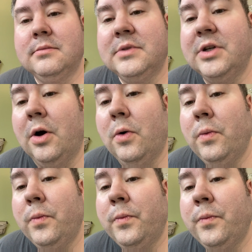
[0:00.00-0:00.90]
So
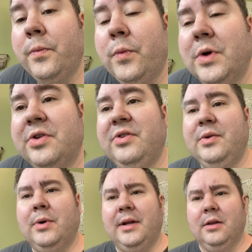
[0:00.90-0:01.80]
we'll see
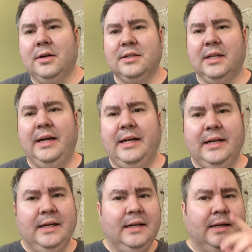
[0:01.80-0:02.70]
what it looks
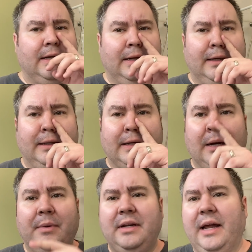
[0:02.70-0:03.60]
like in the
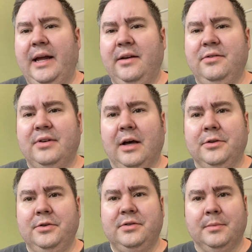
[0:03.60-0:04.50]
coming days. I'll
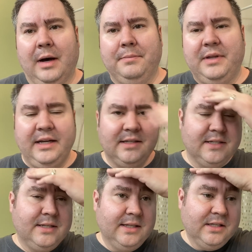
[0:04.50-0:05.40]
do some
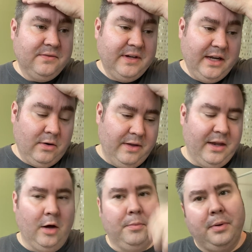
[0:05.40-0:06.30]
updates to this video, and
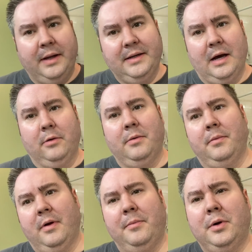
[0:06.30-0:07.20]
then I'll put
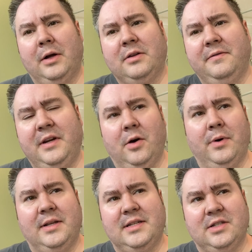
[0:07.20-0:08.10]
out the video
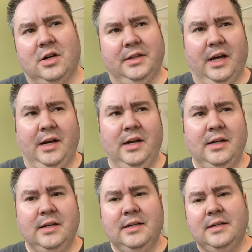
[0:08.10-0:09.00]
once it's all done.
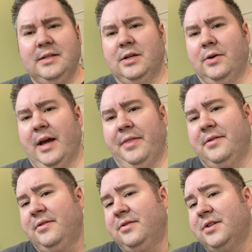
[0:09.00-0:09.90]
So yeah,
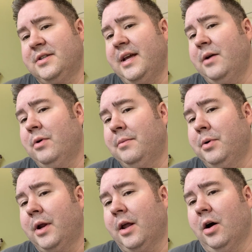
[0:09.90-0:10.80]
this is just day one,
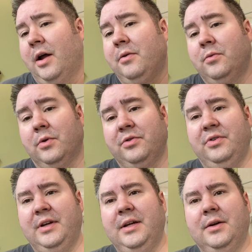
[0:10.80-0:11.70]
putting it on. We'll
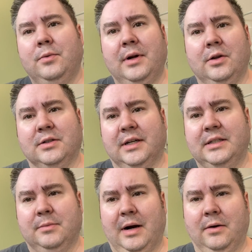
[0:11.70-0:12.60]
see what it looks like
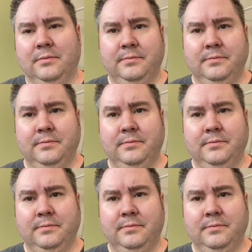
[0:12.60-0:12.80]
tomorrow.